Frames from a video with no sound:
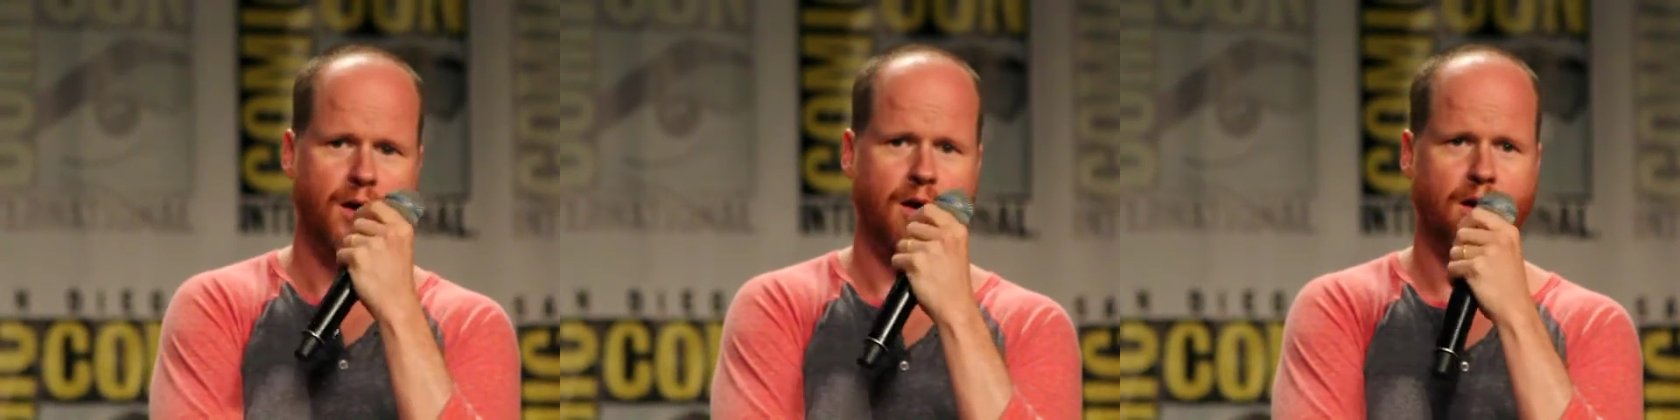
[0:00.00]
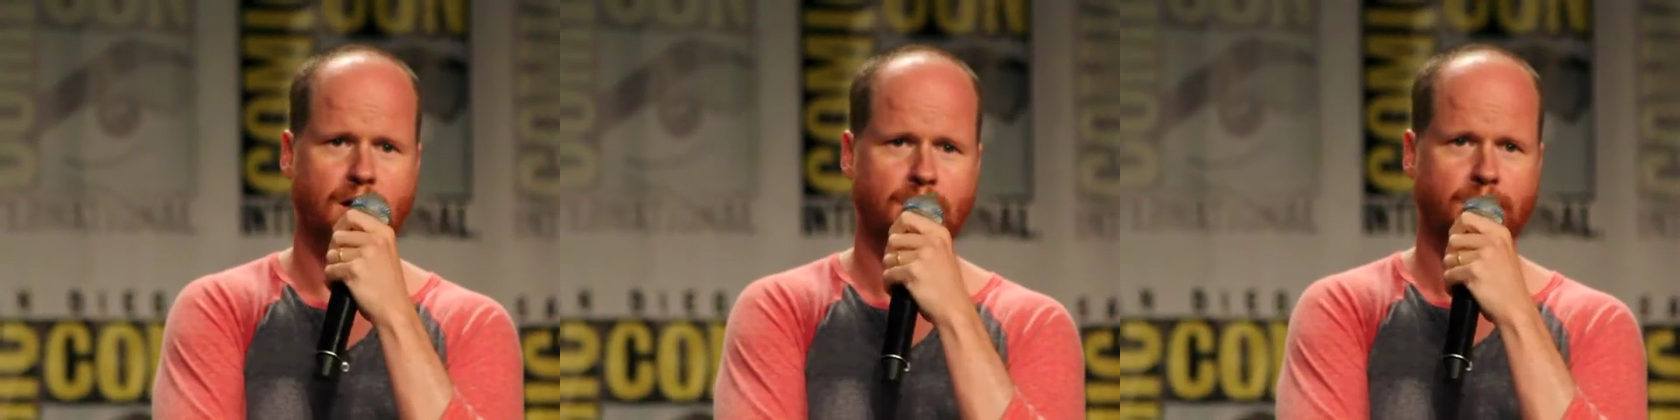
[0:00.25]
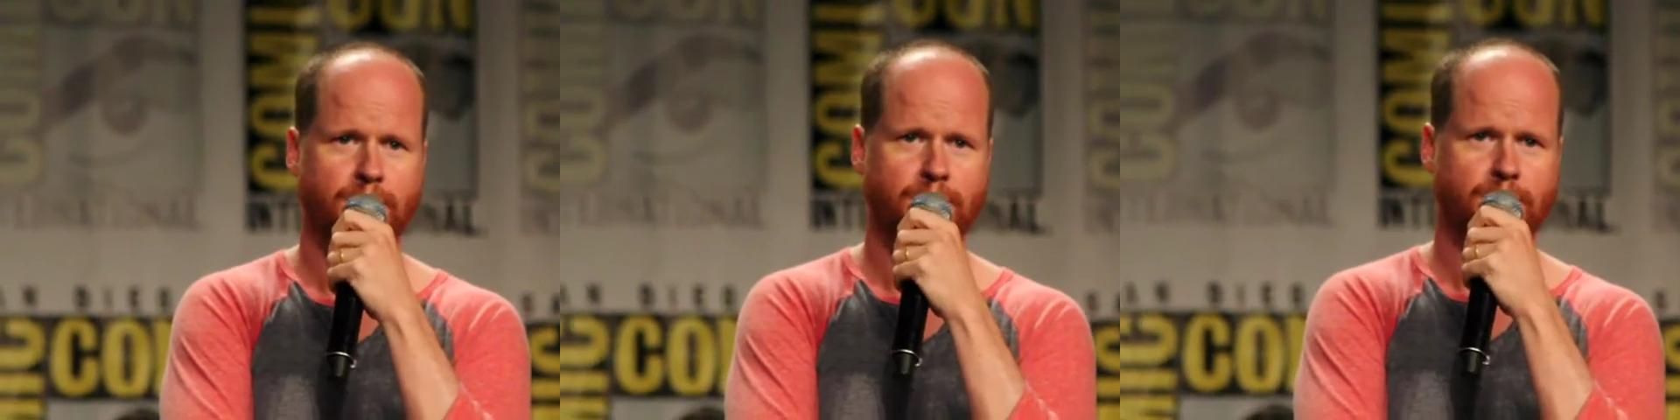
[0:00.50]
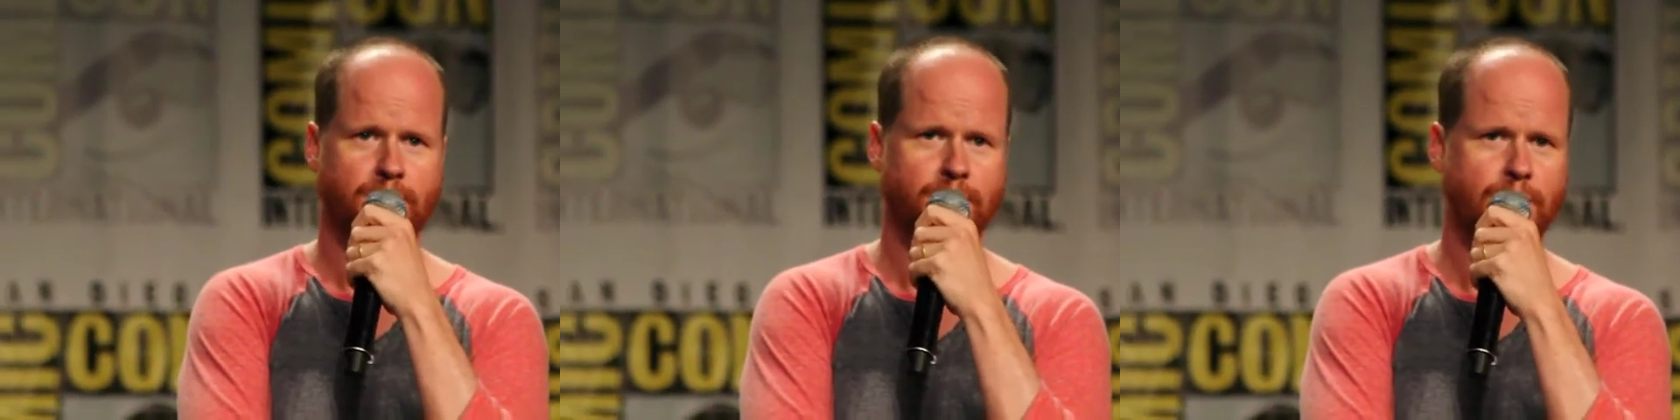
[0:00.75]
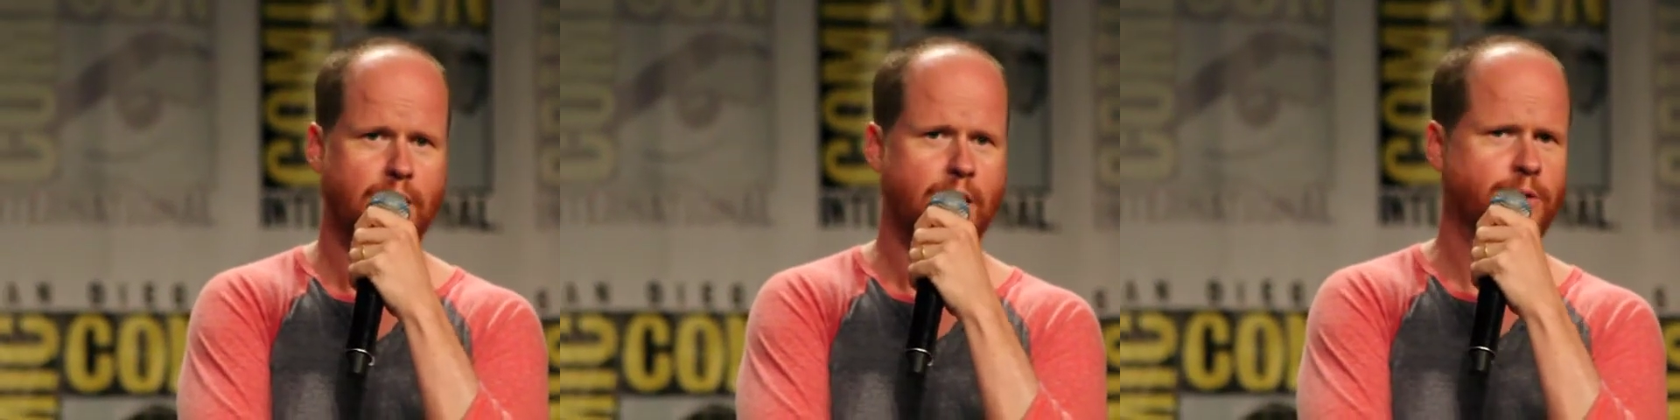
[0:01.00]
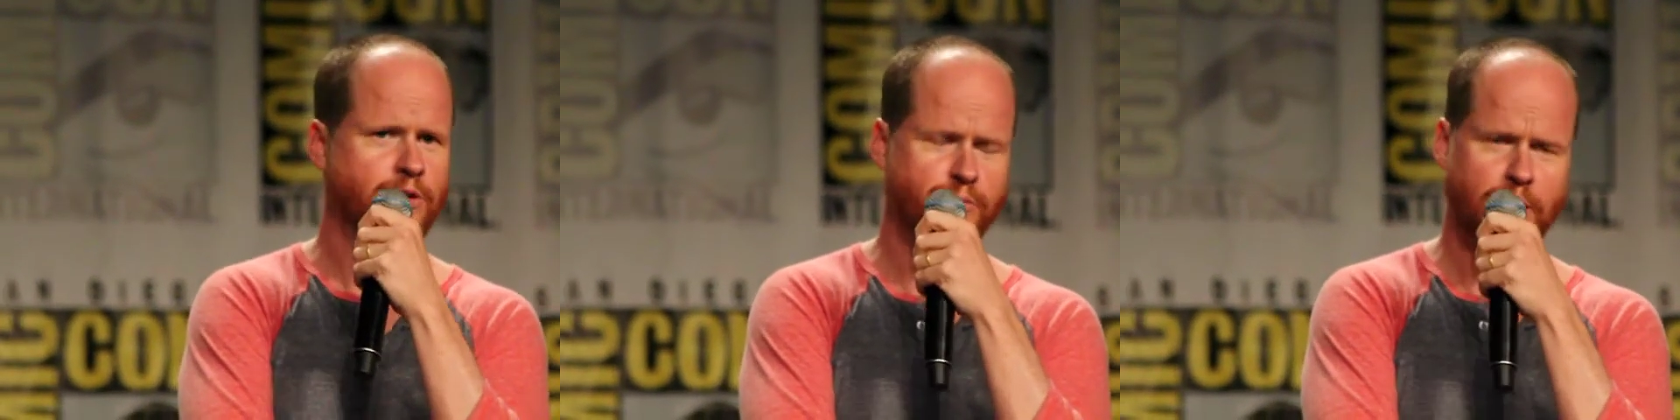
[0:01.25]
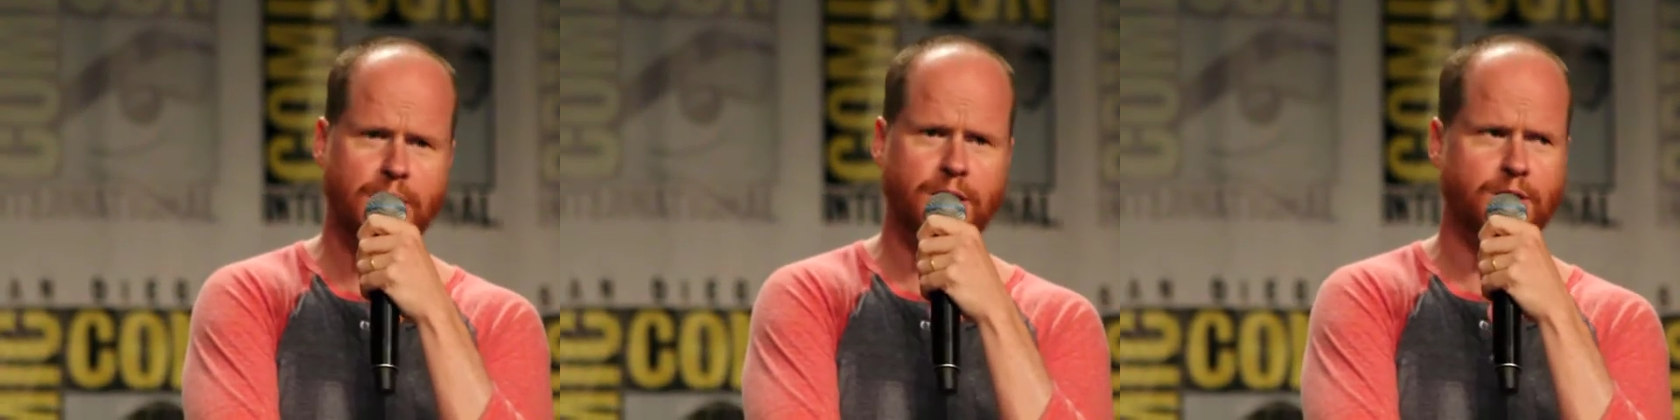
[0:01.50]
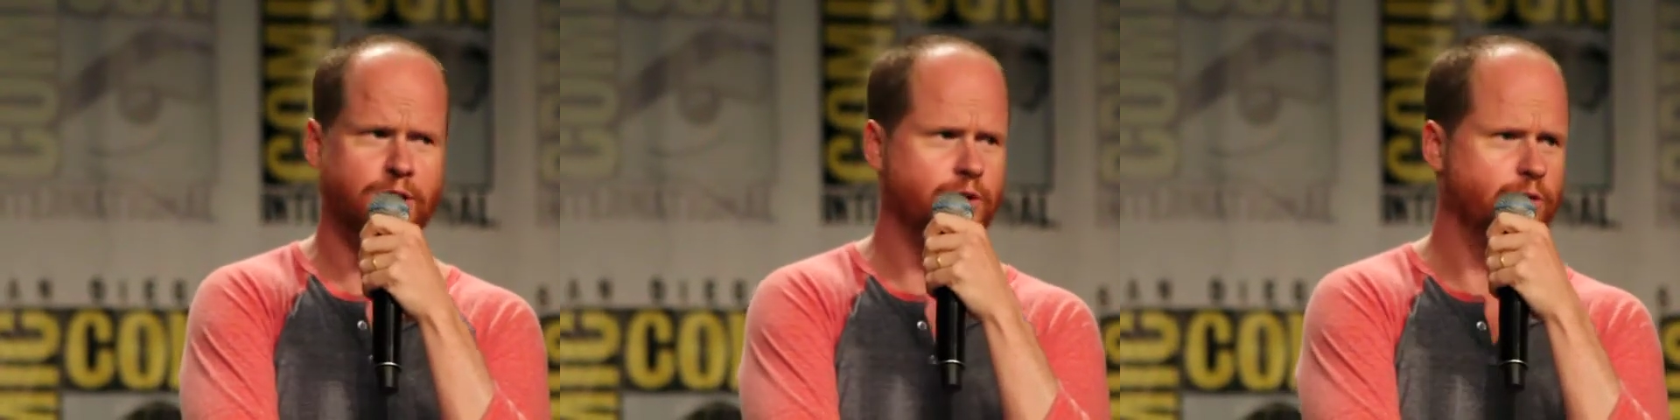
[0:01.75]
How much
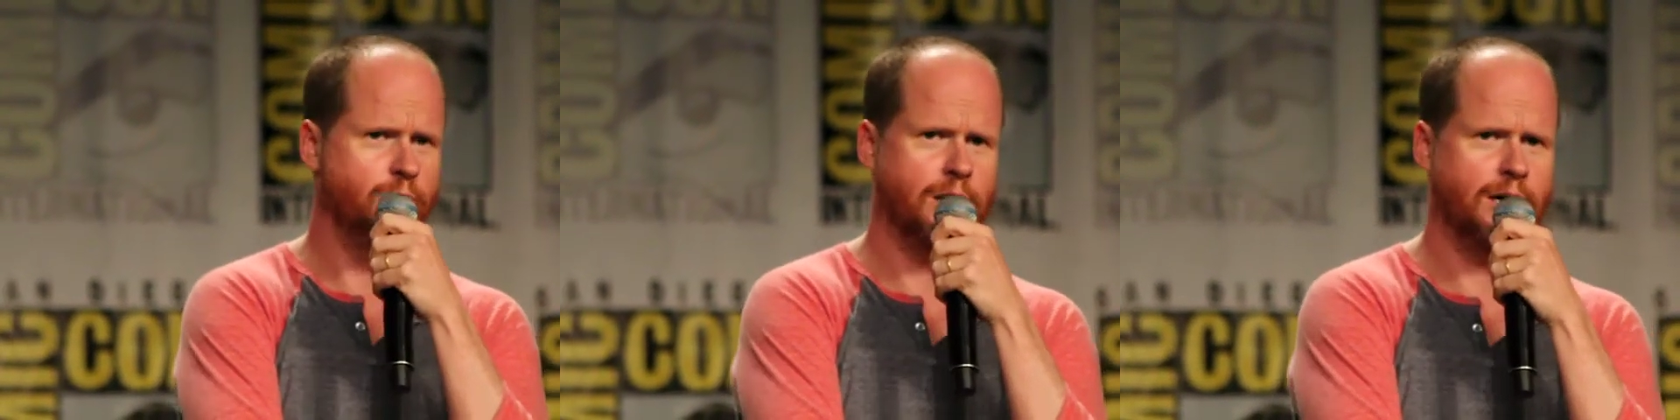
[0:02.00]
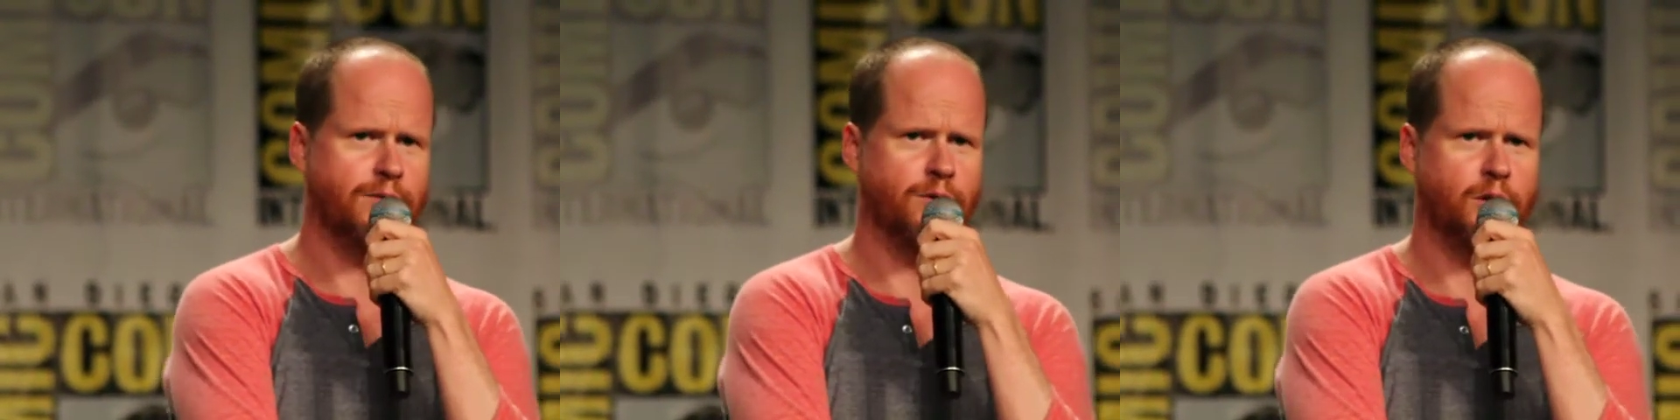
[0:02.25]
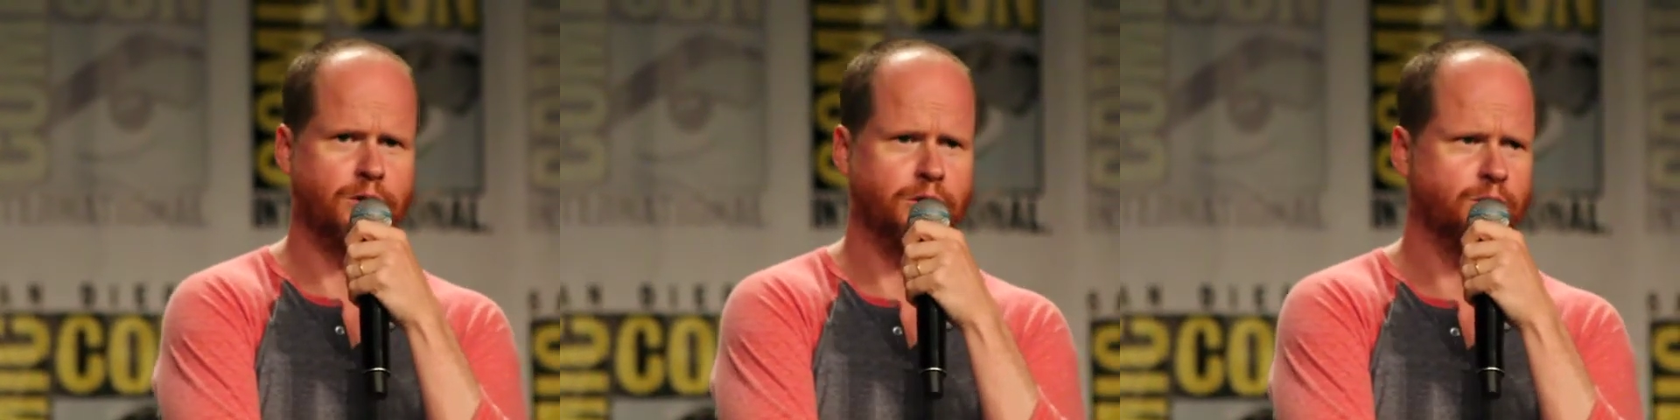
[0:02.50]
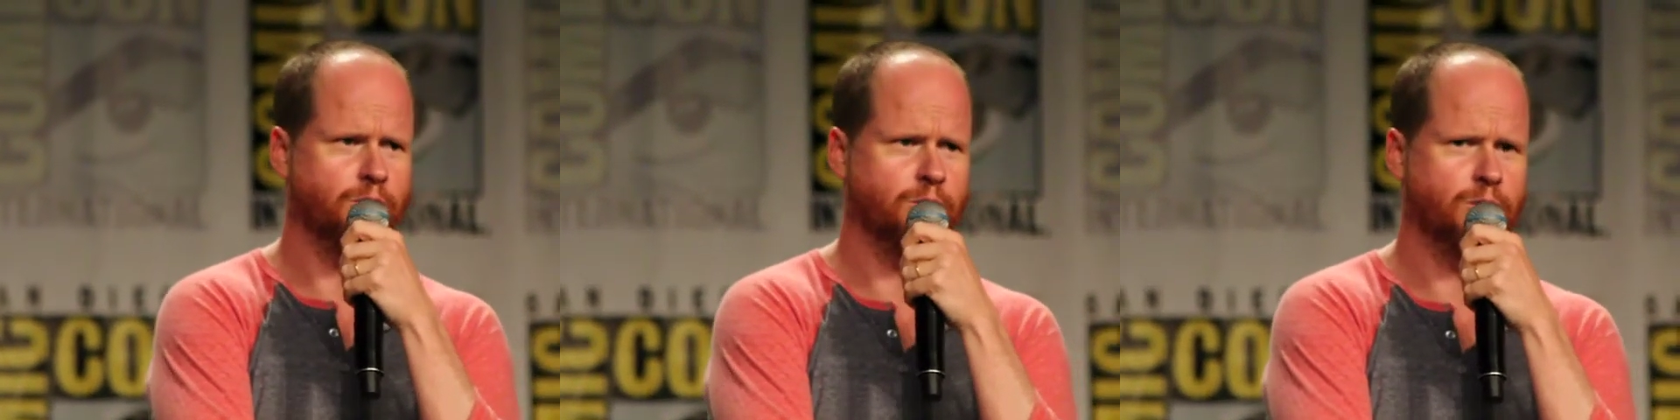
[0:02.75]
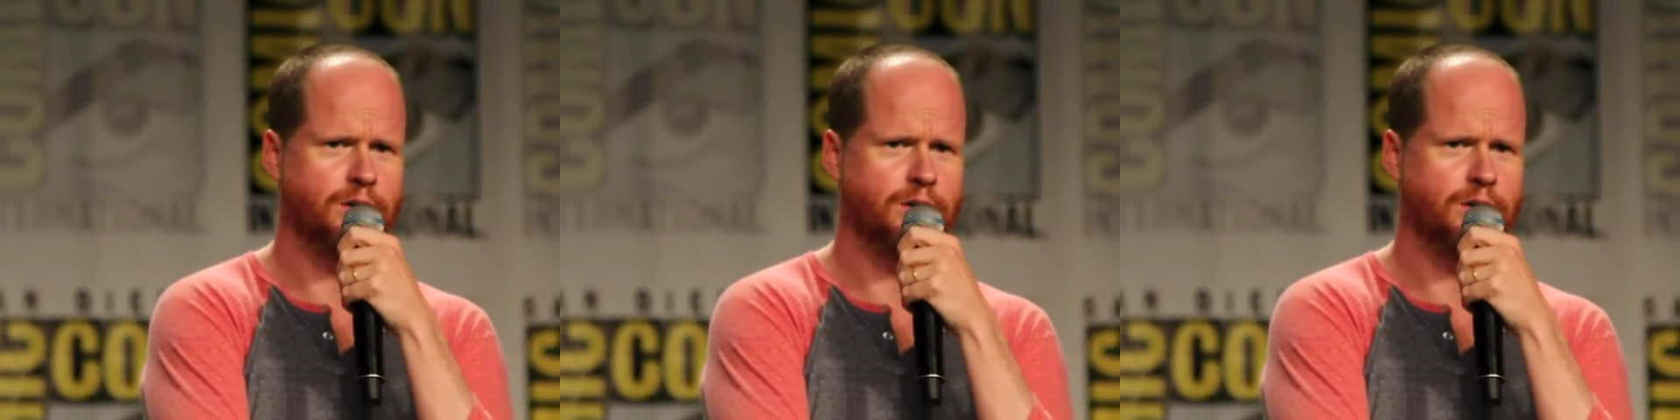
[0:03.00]
money do you have on you?